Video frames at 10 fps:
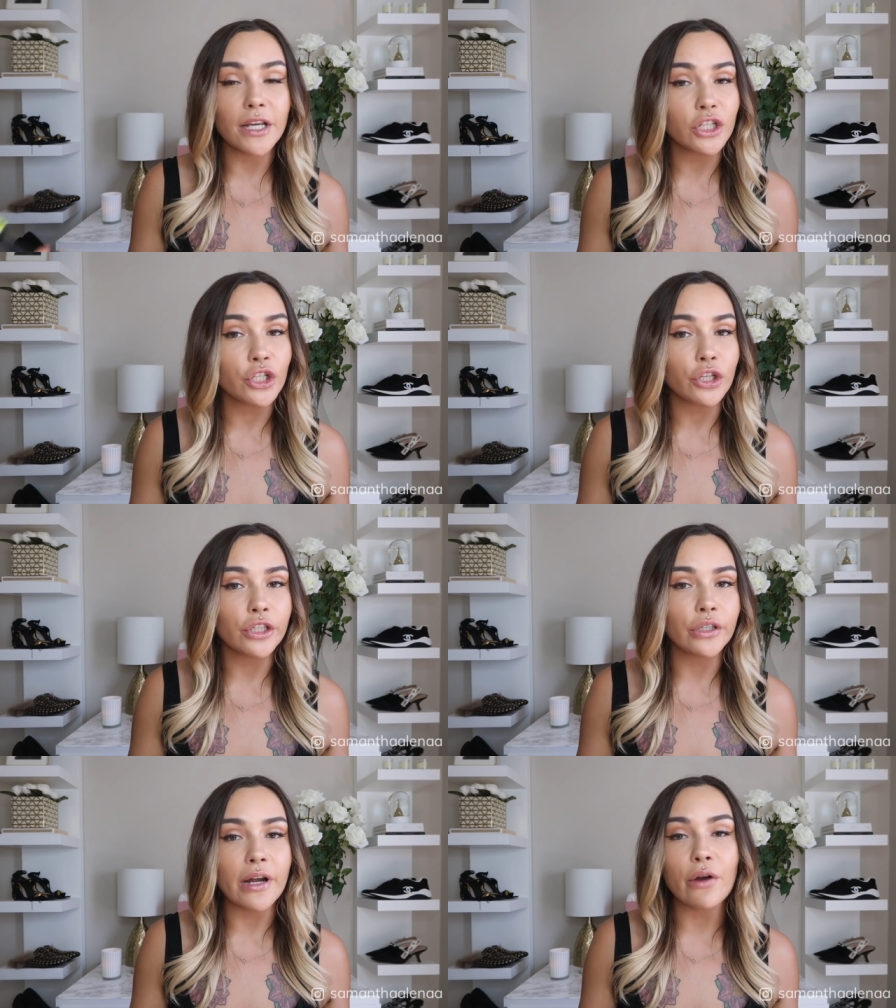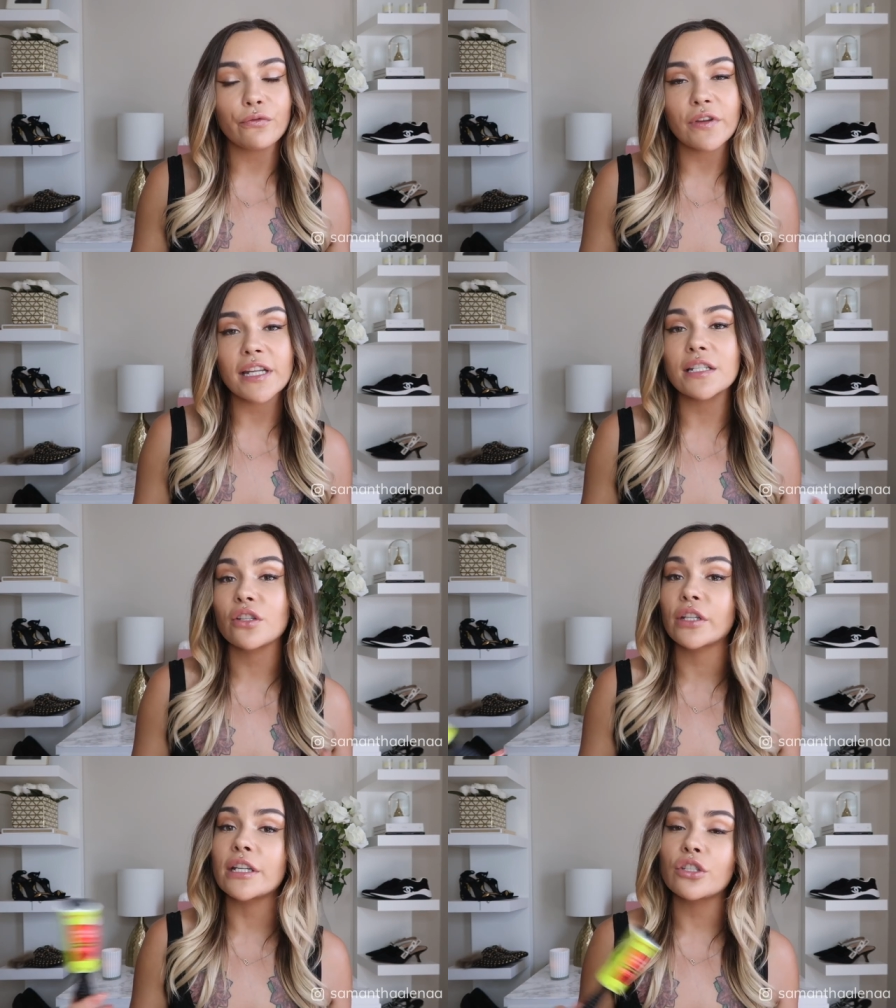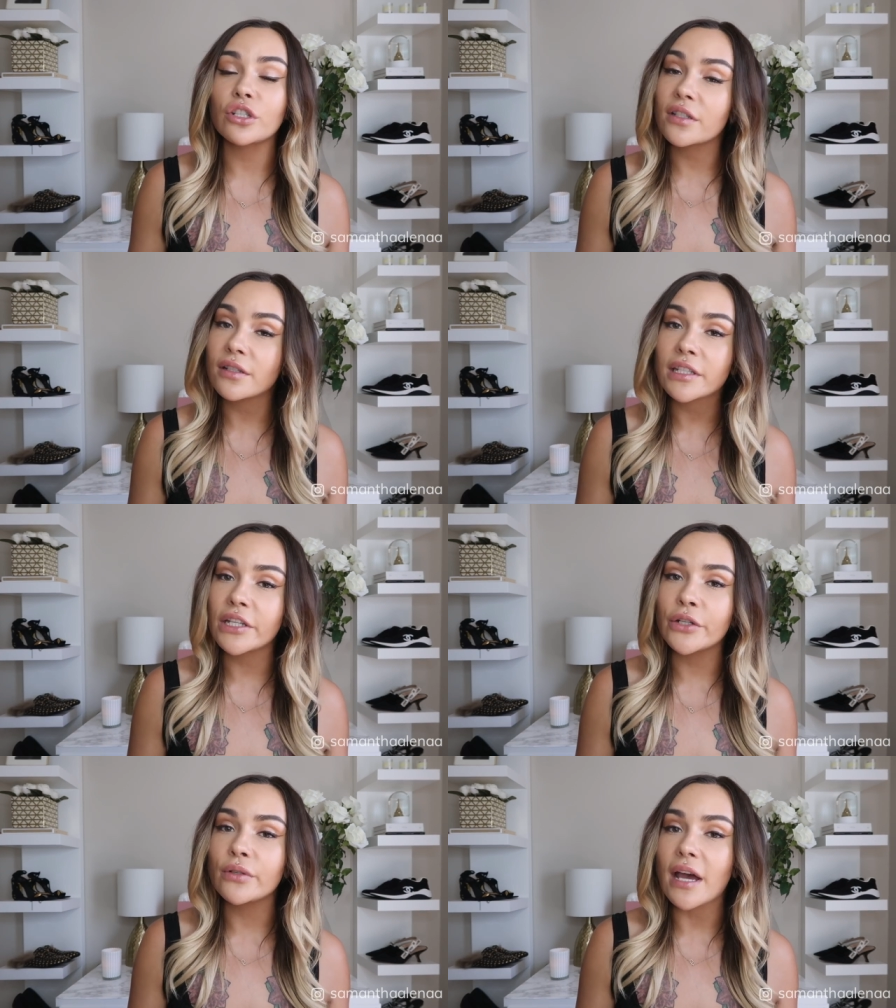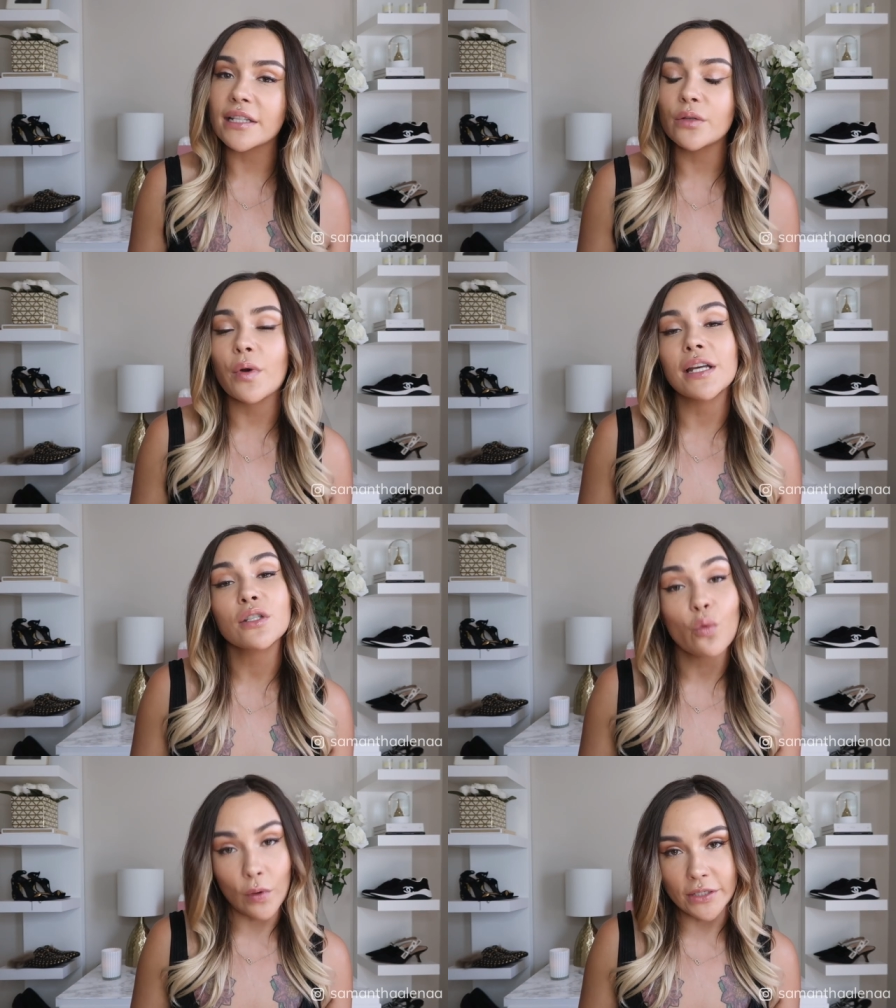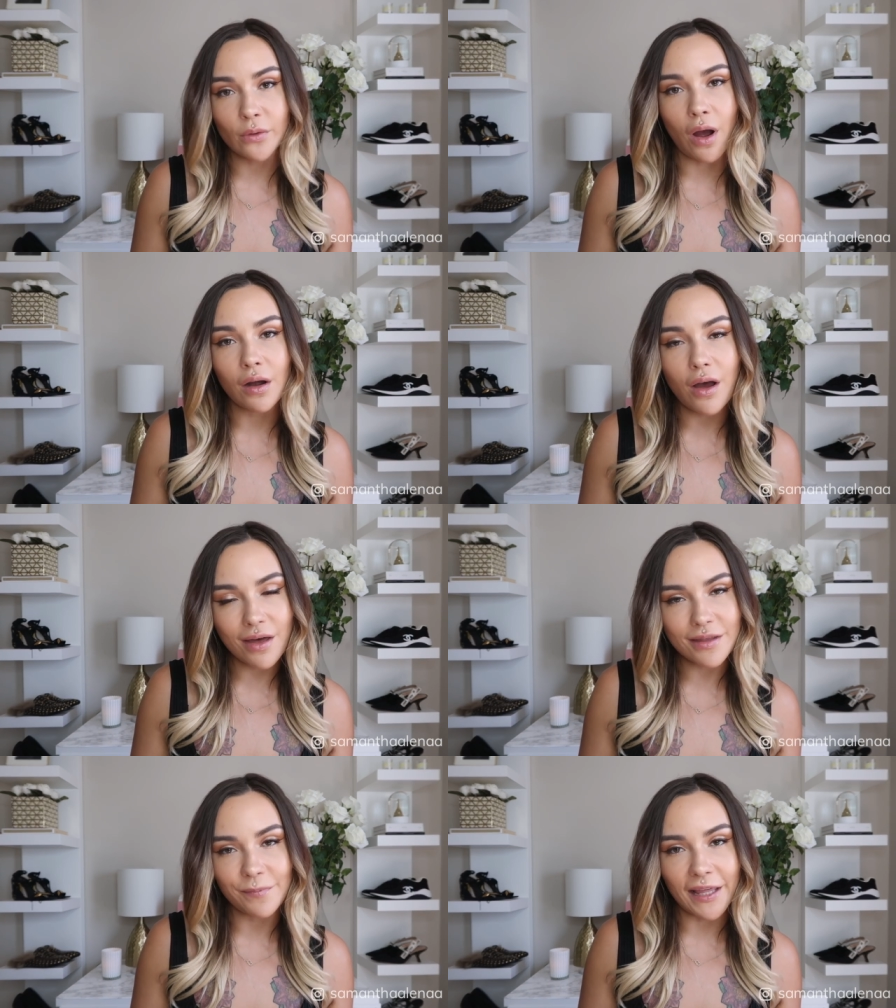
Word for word: make sure your outfit is looking just as cute as it was when you got on the